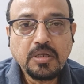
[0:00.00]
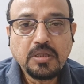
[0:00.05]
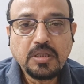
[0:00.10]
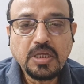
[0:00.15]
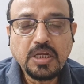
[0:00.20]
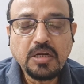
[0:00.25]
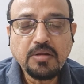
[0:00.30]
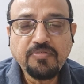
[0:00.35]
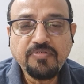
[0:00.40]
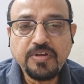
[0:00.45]

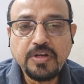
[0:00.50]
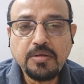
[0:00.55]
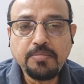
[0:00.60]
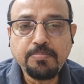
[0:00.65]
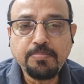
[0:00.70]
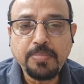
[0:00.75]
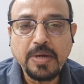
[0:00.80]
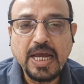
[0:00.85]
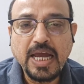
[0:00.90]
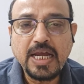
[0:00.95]
then a very
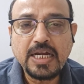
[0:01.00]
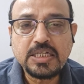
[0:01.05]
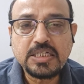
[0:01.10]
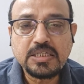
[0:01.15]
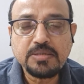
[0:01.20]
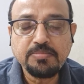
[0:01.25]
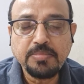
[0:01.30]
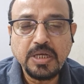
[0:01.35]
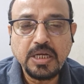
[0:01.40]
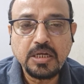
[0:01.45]
bad
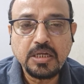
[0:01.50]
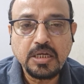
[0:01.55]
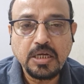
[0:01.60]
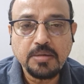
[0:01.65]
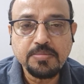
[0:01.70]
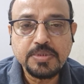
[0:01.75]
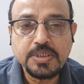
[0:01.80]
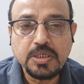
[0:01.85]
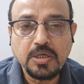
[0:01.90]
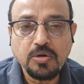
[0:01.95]
smell
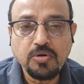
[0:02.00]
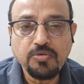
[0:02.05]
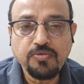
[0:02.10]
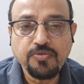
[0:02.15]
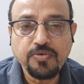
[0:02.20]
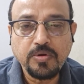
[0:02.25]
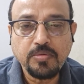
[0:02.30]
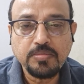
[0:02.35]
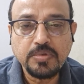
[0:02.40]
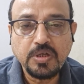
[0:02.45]
comes out
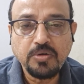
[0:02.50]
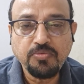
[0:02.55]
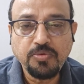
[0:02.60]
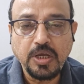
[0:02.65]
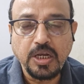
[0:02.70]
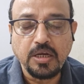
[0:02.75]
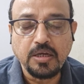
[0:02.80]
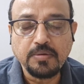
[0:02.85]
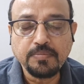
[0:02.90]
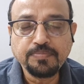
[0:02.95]
from the
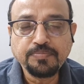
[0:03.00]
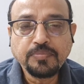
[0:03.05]
well.